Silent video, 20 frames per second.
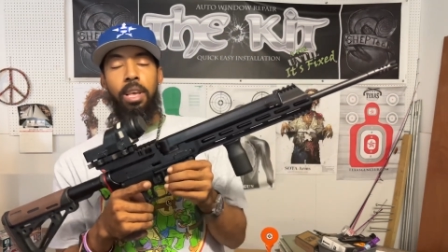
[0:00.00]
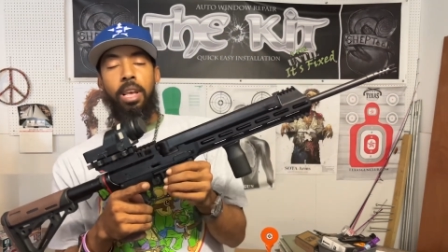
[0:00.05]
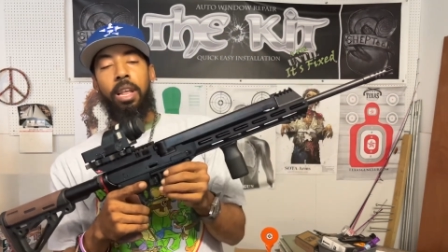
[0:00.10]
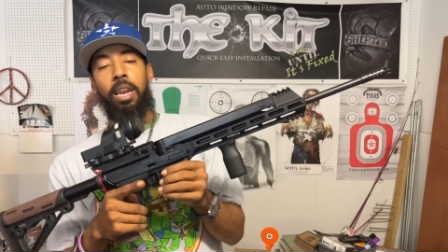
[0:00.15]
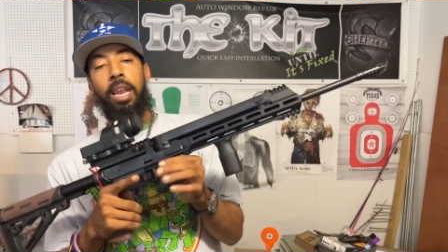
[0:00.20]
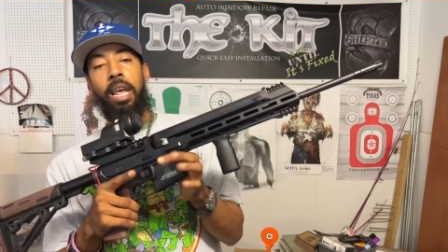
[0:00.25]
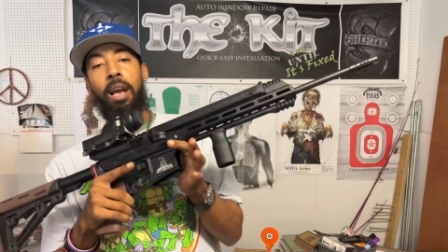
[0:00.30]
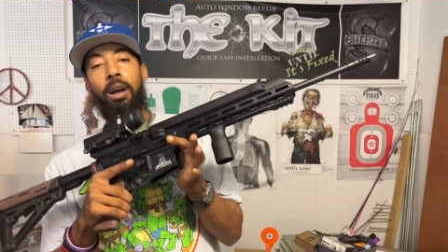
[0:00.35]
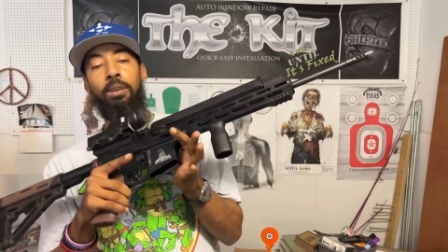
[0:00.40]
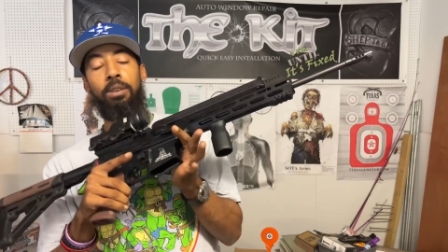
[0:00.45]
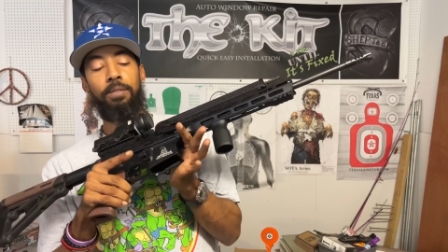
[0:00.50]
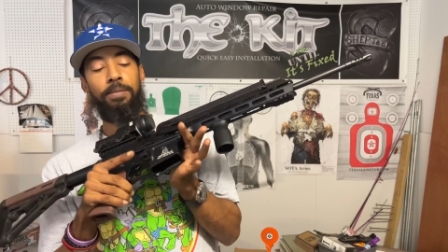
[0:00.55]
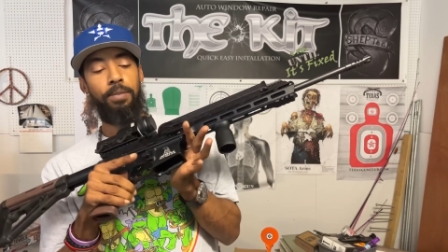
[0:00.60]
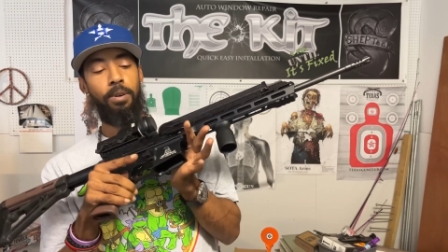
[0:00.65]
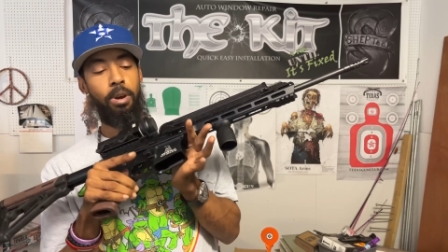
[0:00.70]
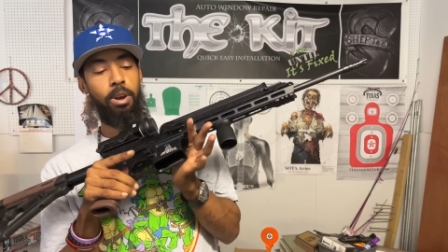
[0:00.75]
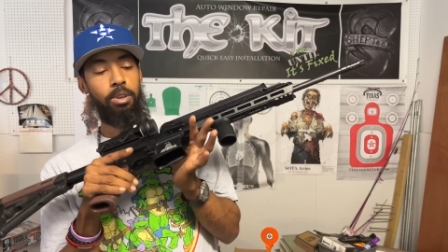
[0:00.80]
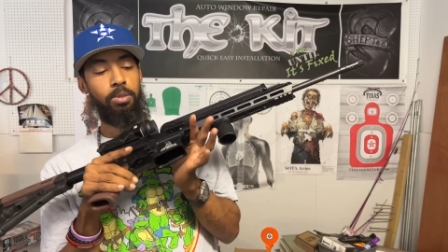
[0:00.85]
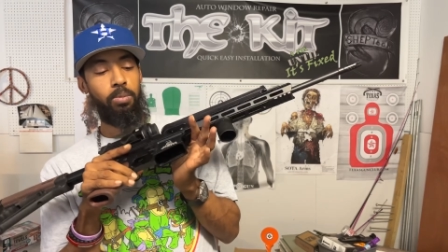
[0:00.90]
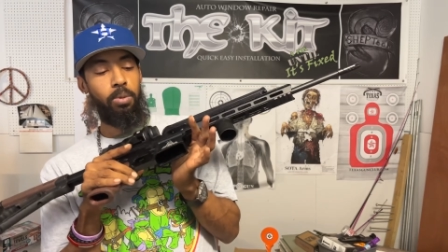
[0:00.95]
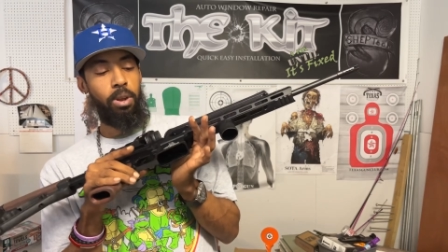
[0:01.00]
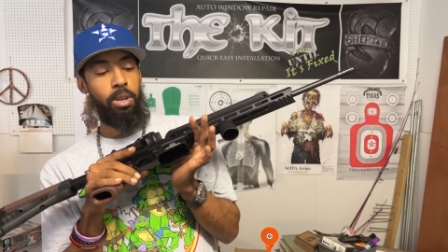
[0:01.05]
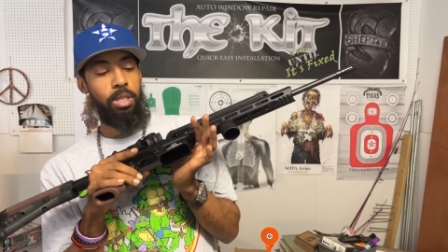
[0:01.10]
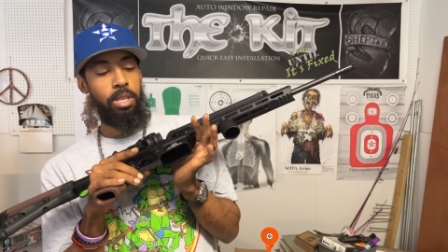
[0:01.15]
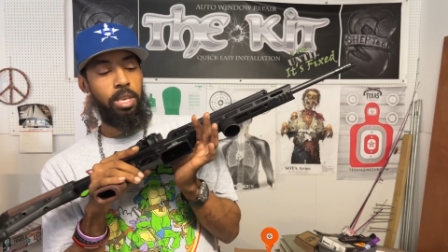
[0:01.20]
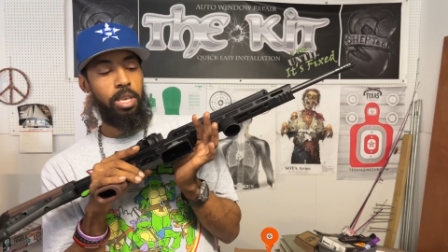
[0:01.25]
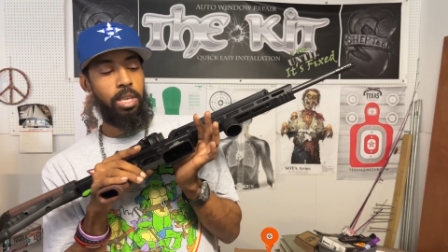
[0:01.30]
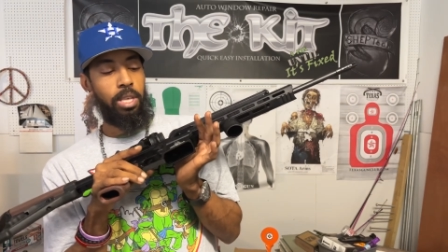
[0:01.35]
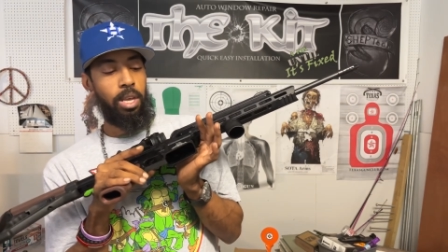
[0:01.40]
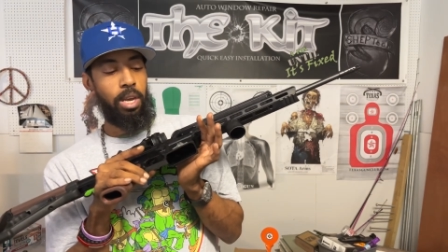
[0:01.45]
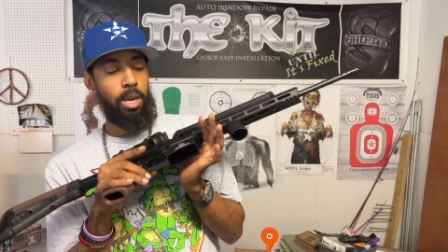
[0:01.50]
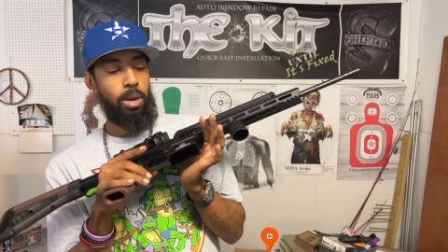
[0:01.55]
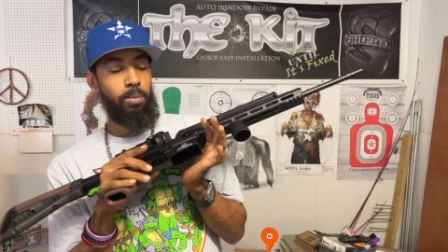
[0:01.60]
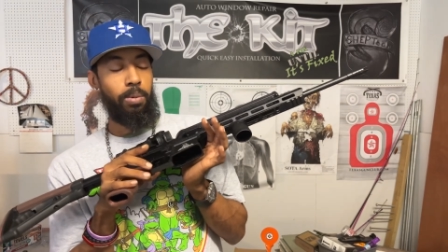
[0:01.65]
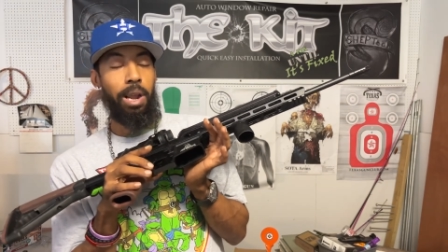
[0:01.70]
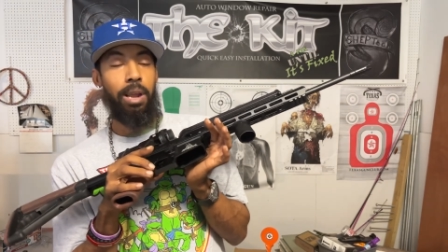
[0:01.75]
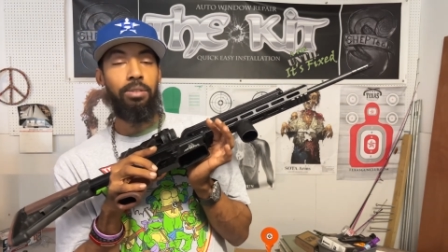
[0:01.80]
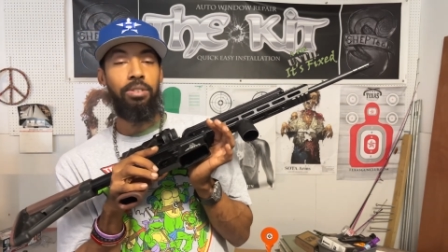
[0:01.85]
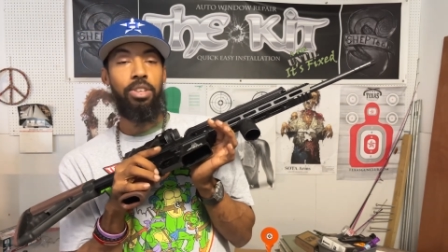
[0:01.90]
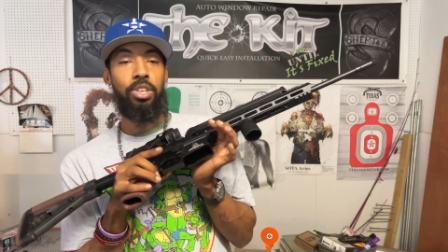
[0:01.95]
Now, as far as where the
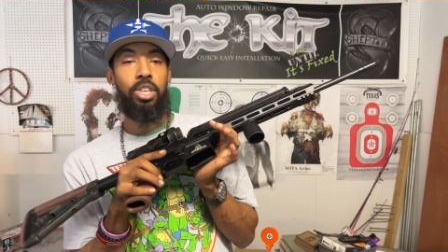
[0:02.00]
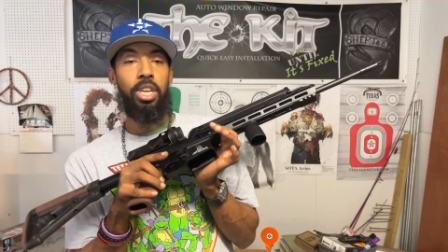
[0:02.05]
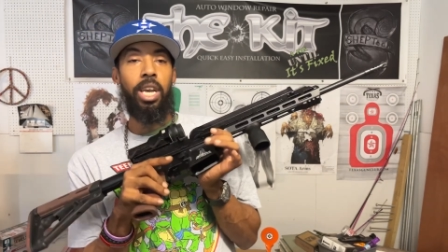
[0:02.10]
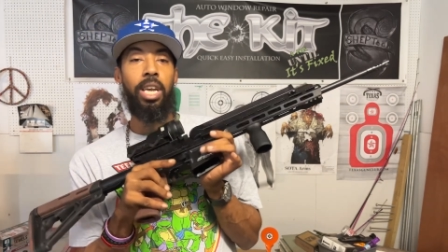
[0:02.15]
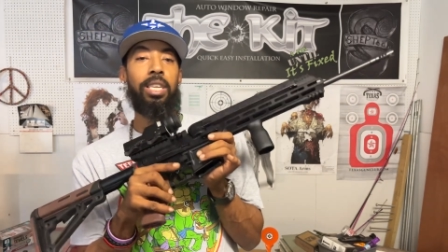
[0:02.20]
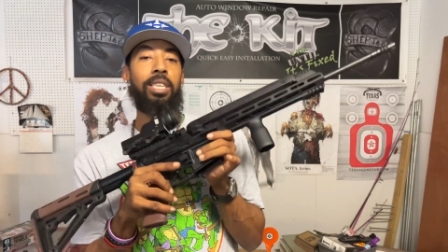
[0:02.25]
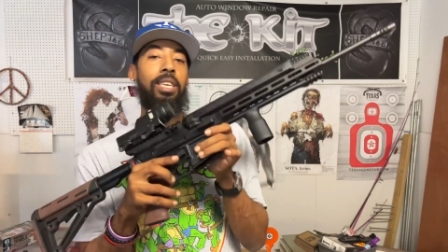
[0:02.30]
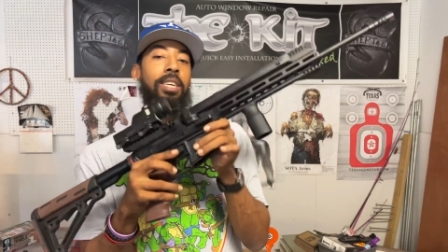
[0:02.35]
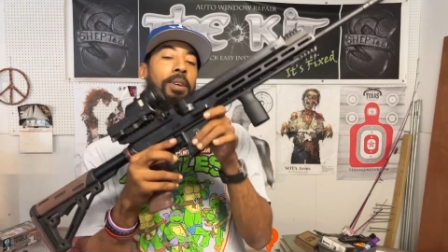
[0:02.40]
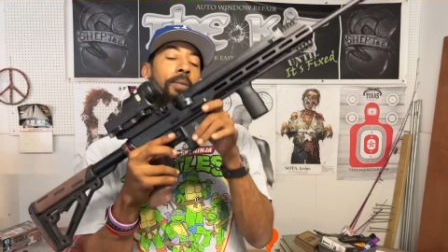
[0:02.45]
rounds eject,